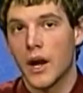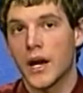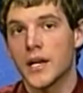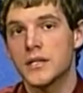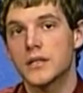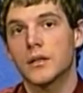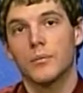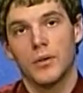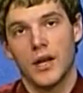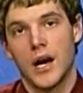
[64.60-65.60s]
and
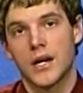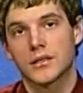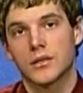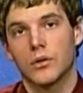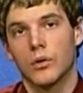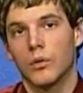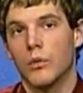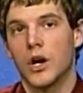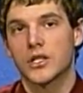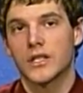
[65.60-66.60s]
blocked or
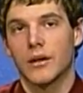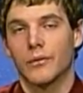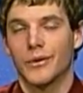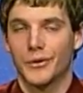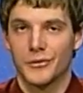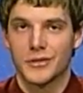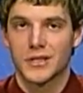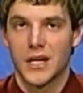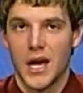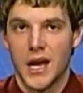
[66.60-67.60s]
washed out
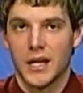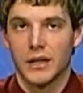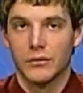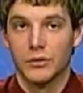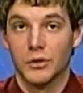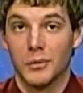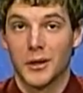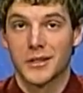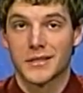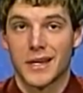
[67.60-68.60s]
roads. In rural
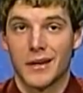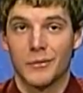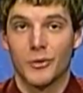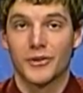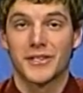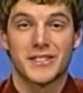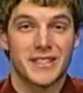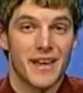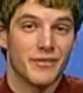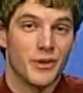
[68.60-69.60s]
Barnes County, more than
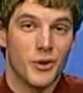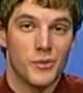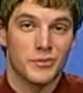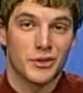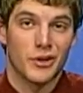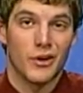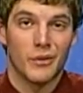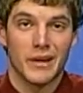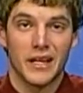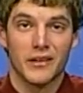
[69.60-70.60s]
7 homes are
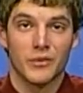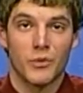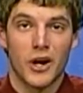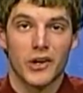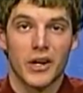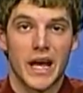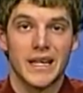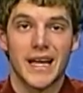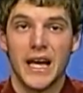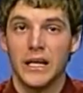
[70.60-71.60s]
already underwater
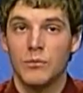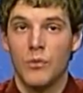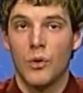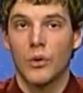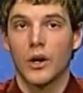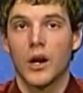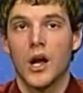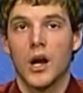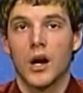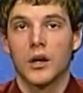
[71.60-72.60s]
and 8 more
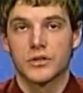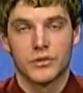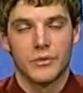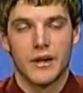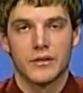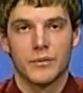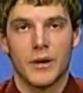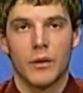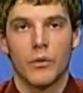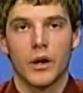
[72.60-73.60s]
are surrounded
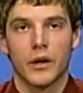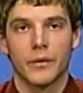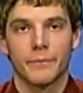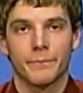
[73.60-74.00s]
by water.